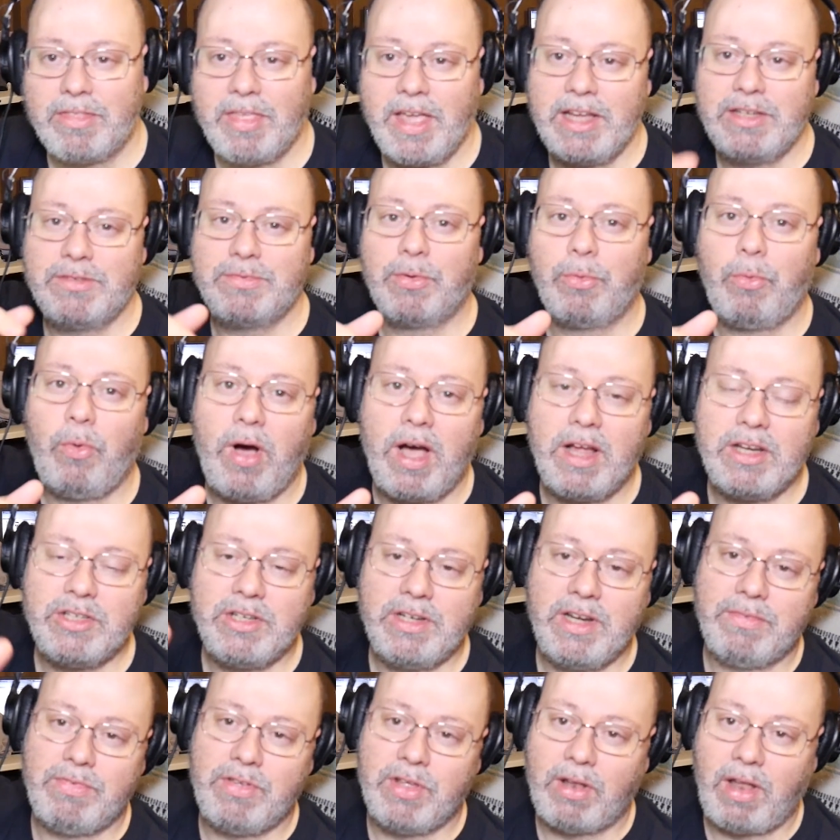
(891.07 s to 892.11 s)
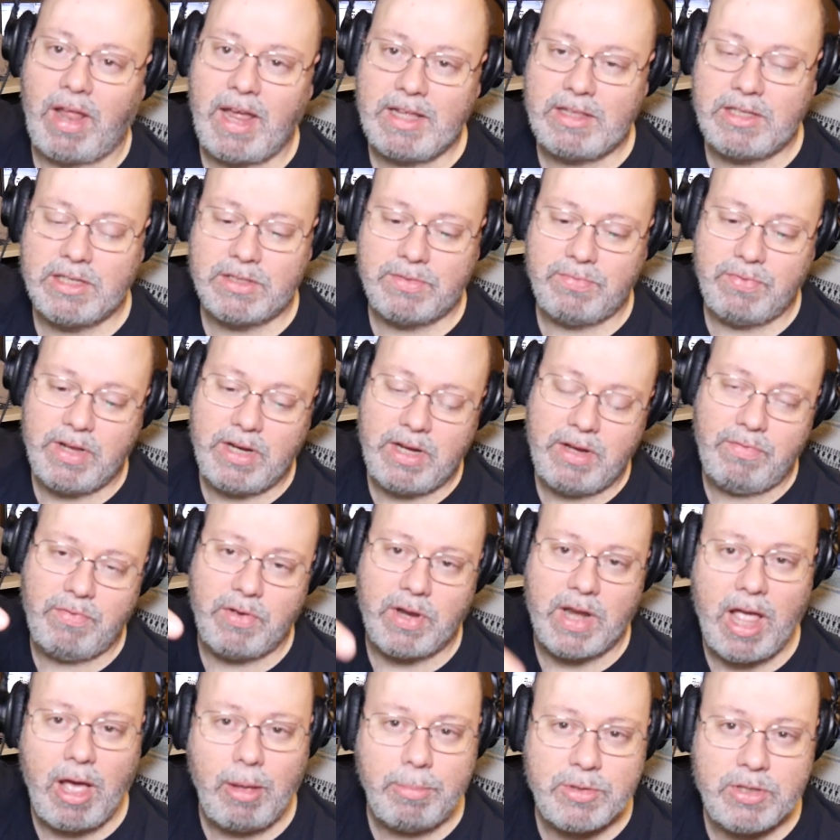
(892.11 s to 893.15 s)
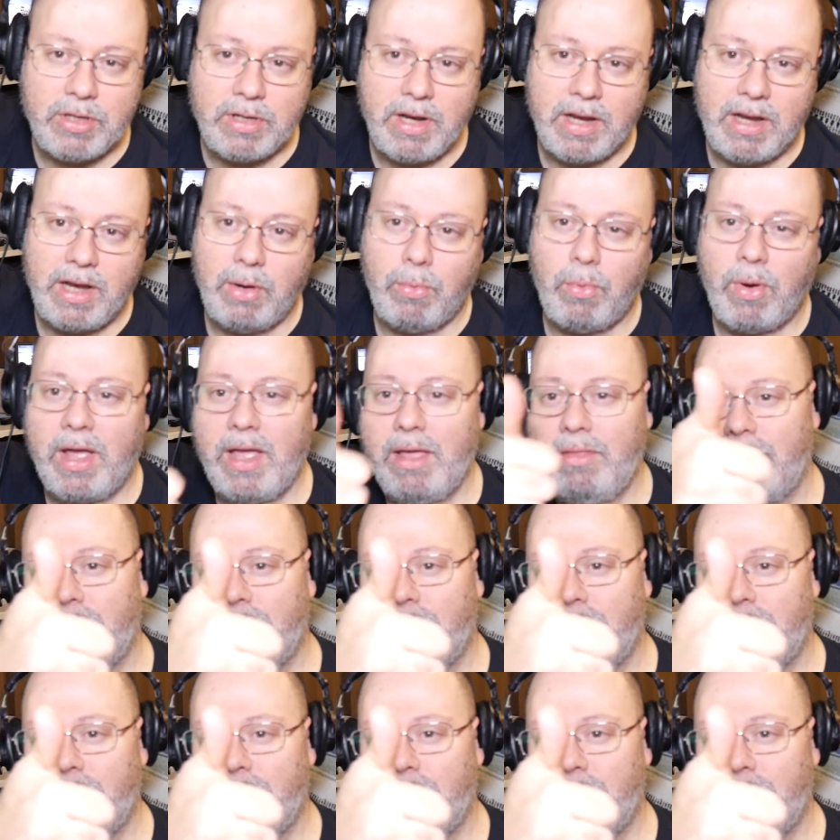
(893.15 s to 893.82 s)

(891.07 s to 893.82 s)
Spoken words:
Thanks for watching. If you like this video, if it helped you in any way,